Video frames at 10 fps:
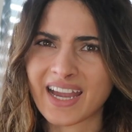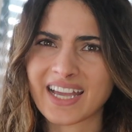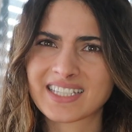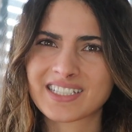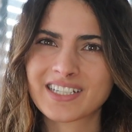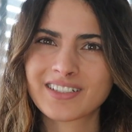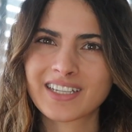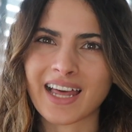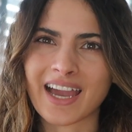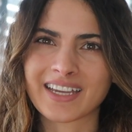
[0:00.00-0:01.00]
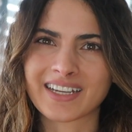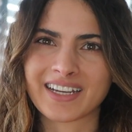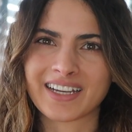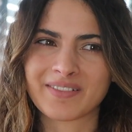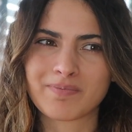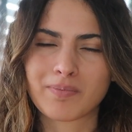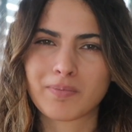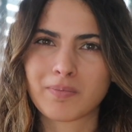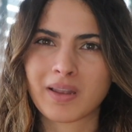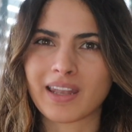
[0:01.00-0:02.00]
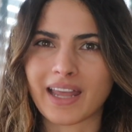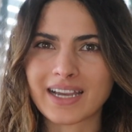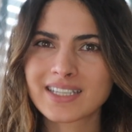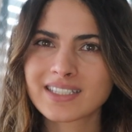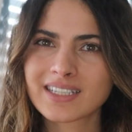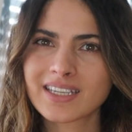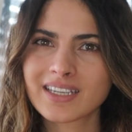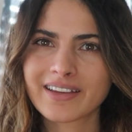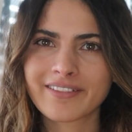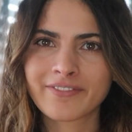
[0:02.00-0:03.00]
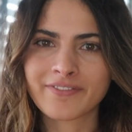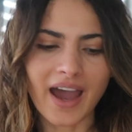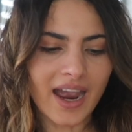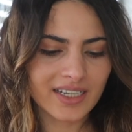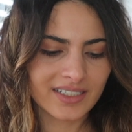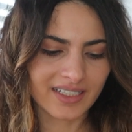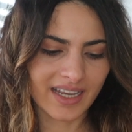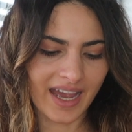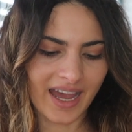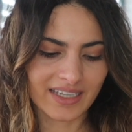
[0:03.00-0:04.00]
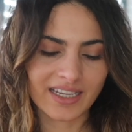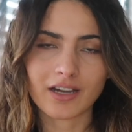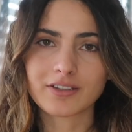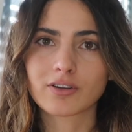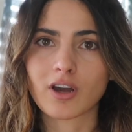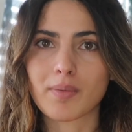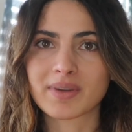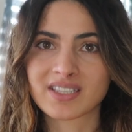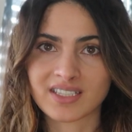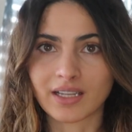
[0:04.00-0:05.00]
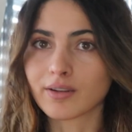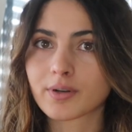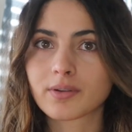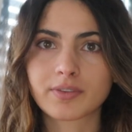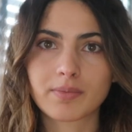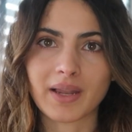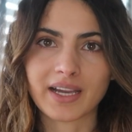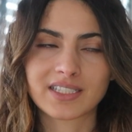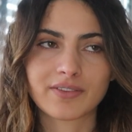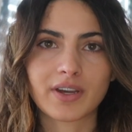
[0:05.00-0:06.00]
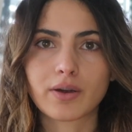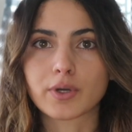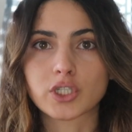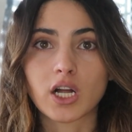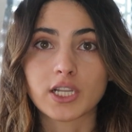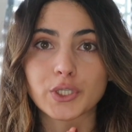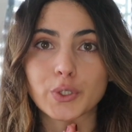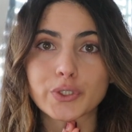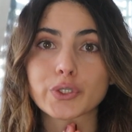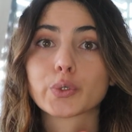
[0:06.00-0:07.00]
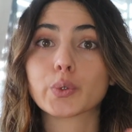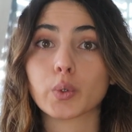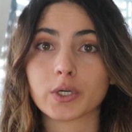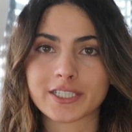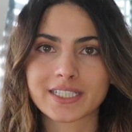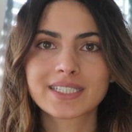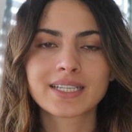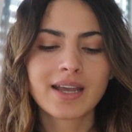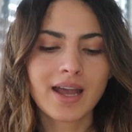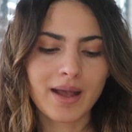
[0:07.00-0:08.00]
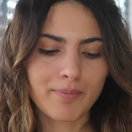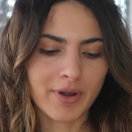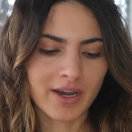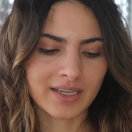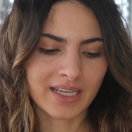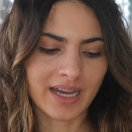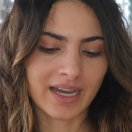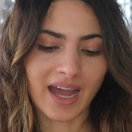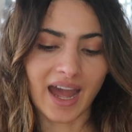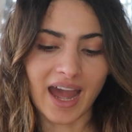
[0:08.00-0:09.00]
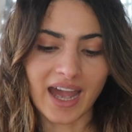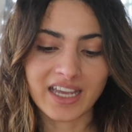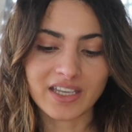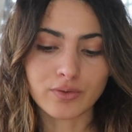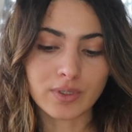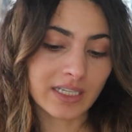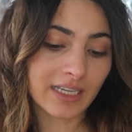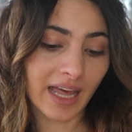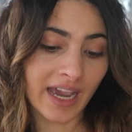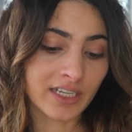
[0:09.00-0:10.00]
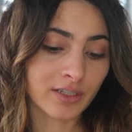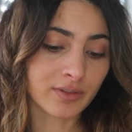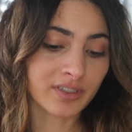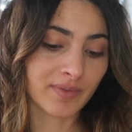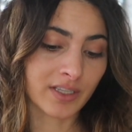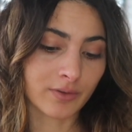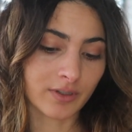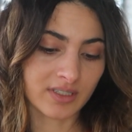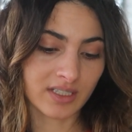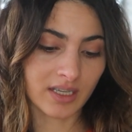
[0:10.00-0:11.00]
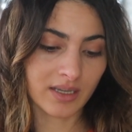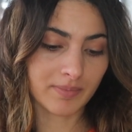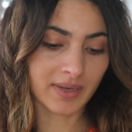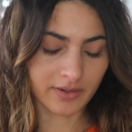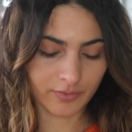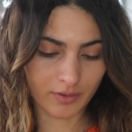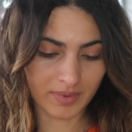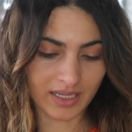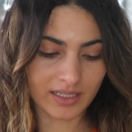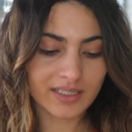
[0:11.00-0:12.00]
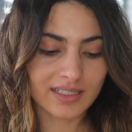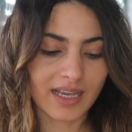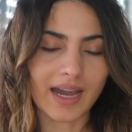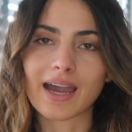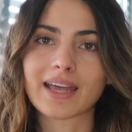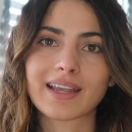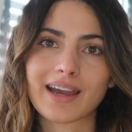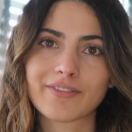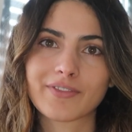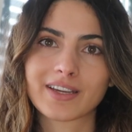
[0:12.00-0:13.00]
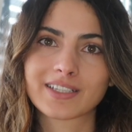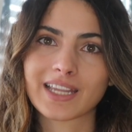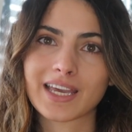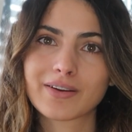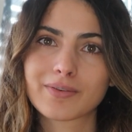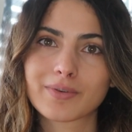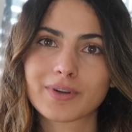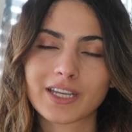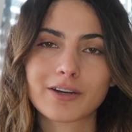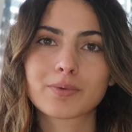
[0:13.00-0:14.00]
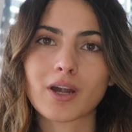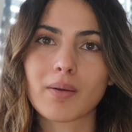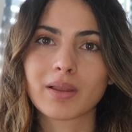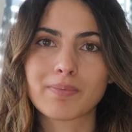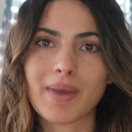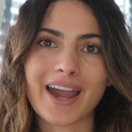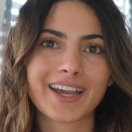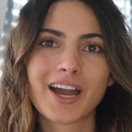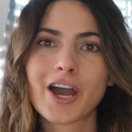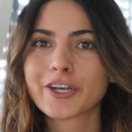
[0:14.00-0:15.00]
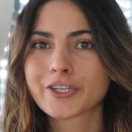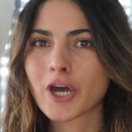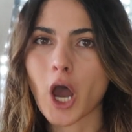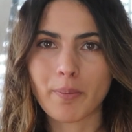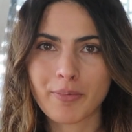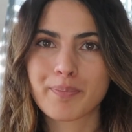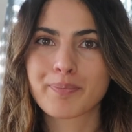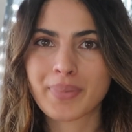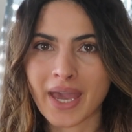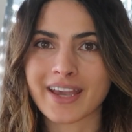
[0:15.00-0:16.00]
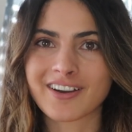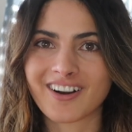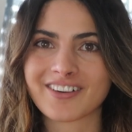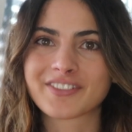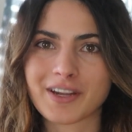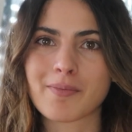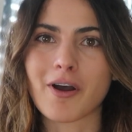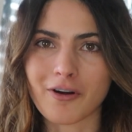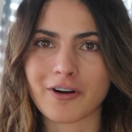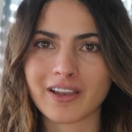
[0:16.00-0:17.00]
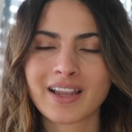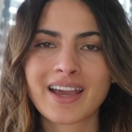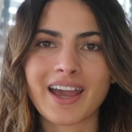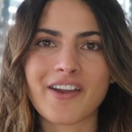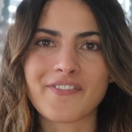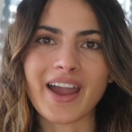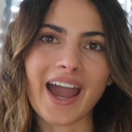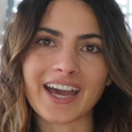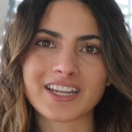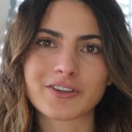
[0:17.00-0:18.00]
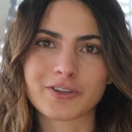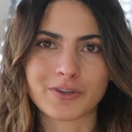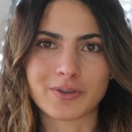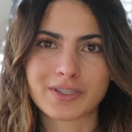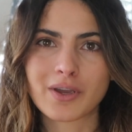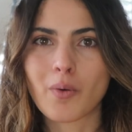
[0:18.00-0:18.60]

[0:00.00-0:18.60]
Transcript: it's nearly like a plexi effect, and they also come in silver with the plexi effect, which also looks gorgeous. But yeah, I really like those Gianvito Rossi platform heels, and I think they are probably my top pick of them all if I had to choose